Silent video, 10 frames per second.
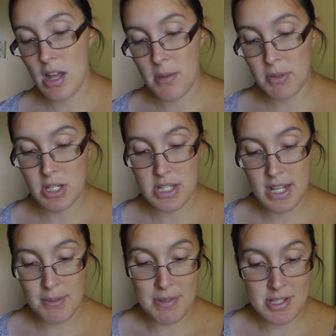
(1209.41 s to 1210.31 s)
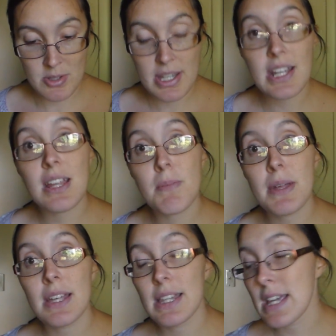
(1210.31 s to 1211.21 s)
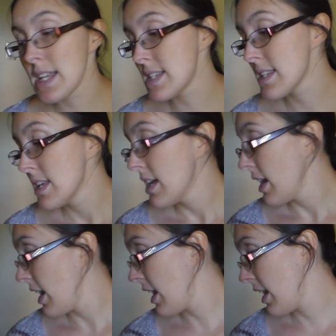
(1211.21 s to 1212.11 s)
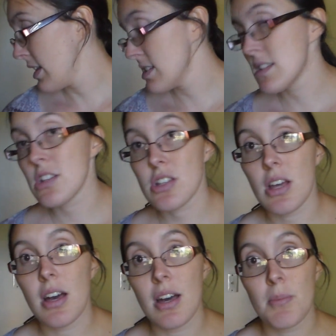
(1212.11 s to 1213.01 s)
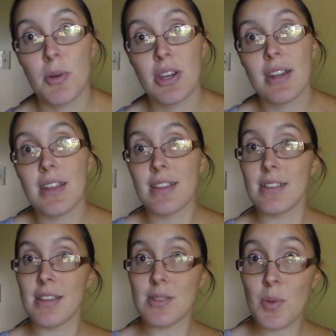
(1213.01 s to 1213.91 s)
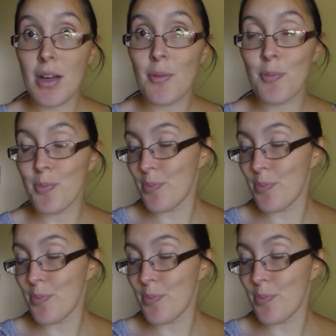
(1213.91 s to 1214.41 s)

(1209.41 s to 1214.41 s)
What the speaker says: Now I'm going to take my zucchini, peel it, and put it in as well.